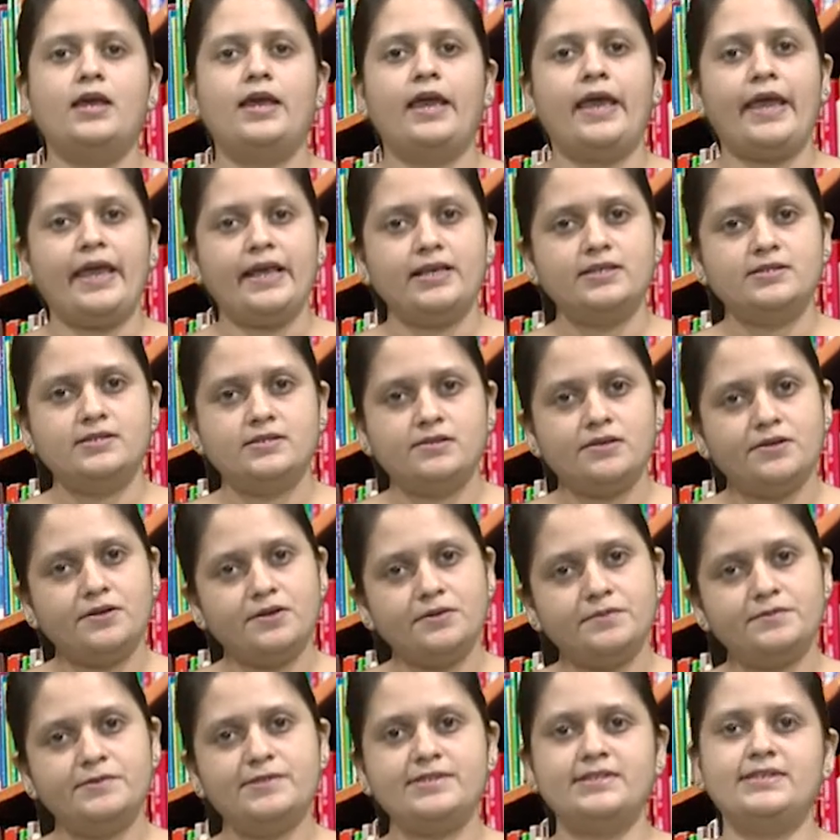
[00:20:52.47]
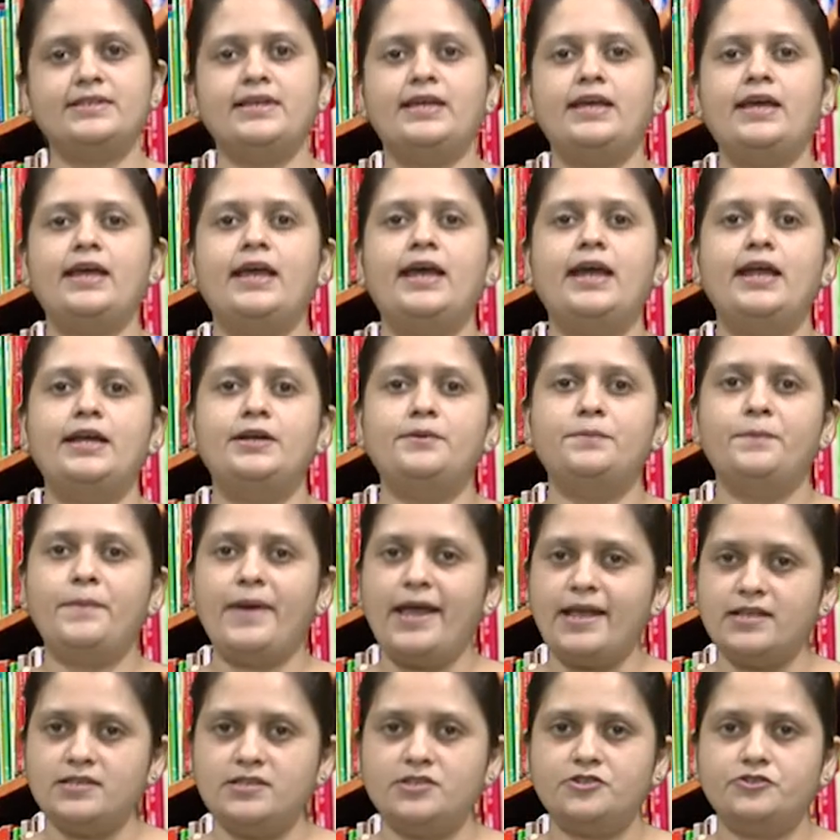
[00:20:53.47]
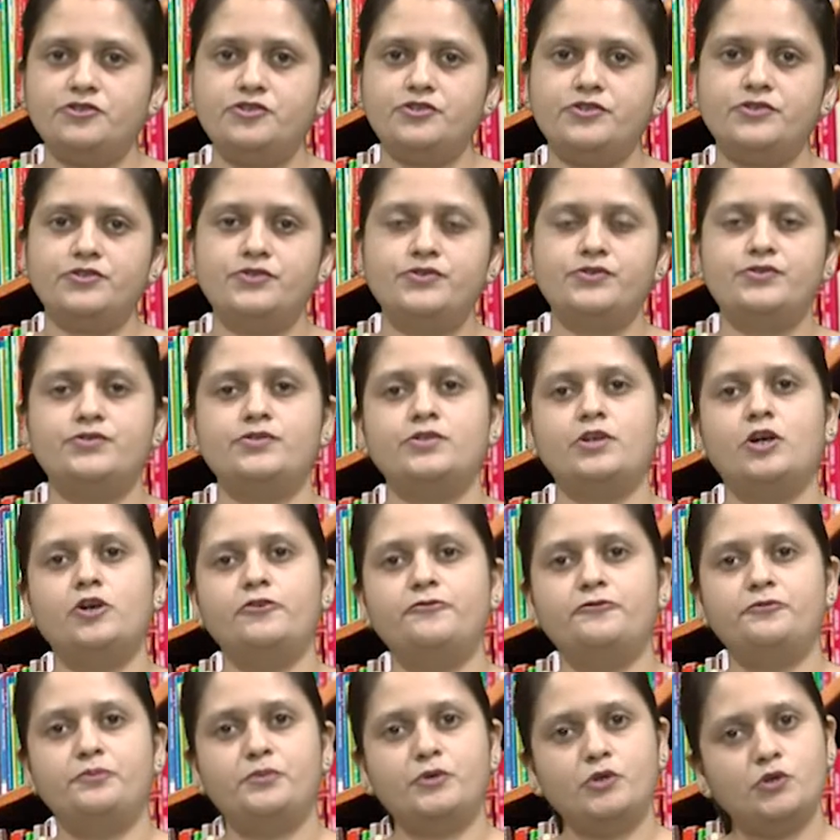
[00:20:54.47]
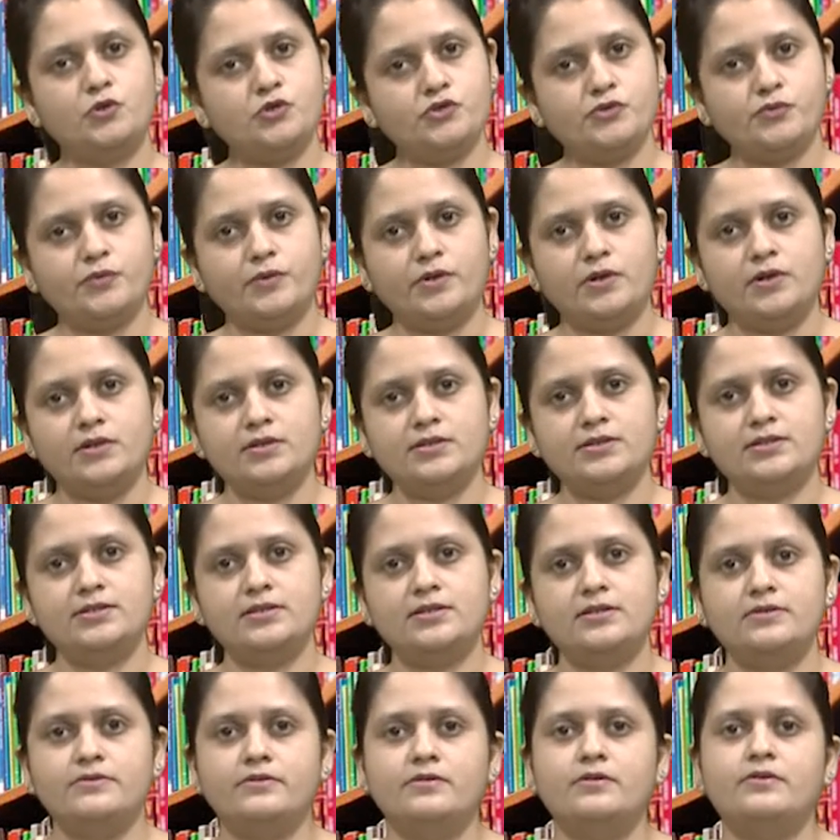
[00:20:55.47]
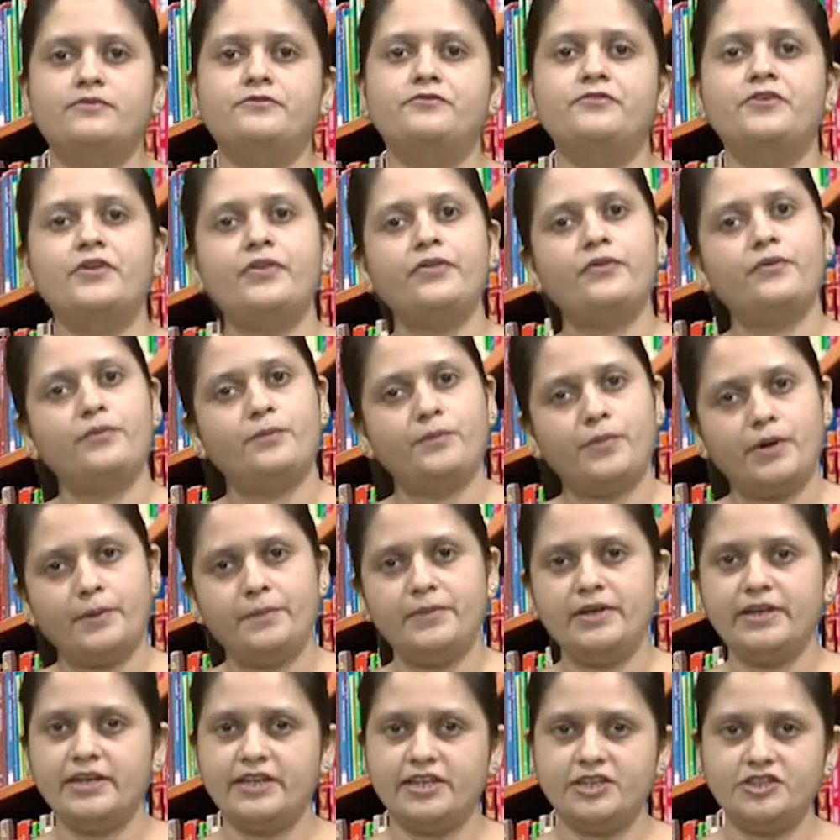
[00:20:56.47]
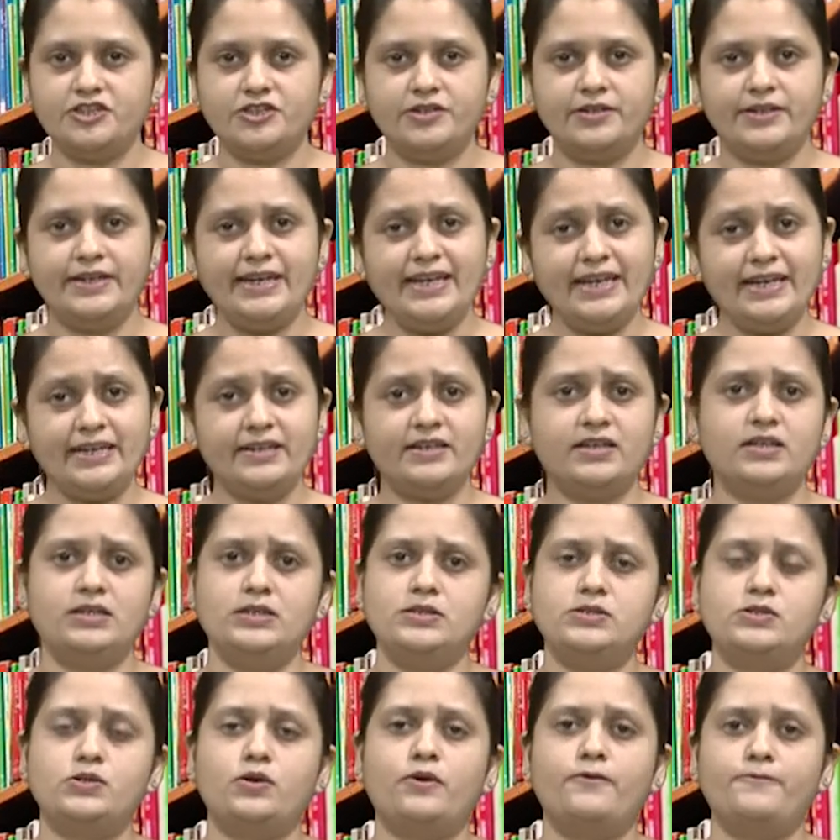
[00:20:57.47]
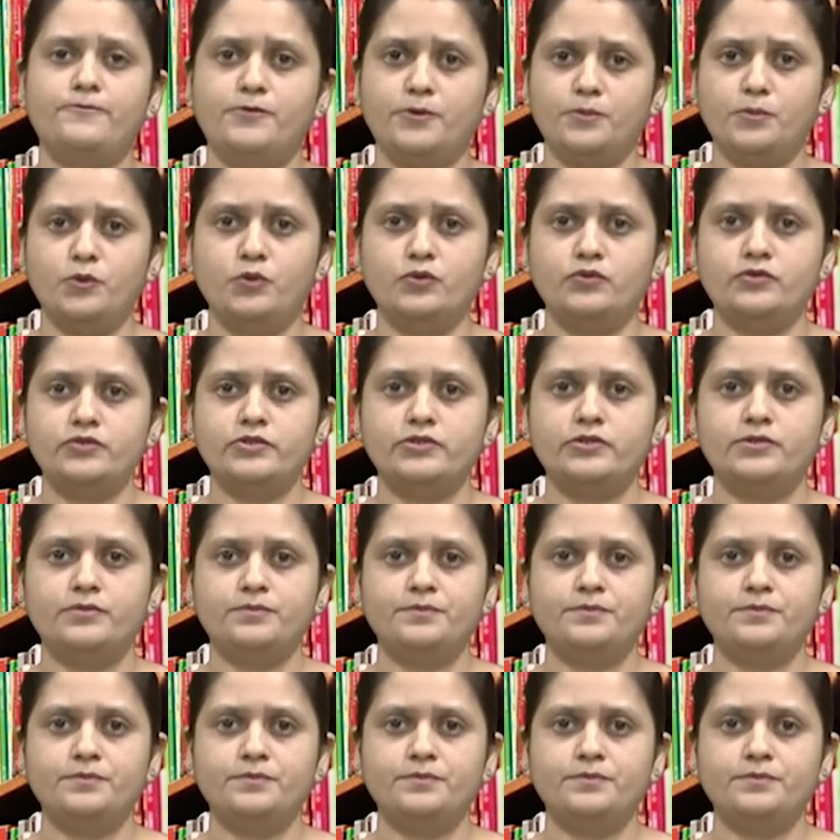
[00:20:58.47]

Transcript: excerpts and passages of prose works with publication details of the books.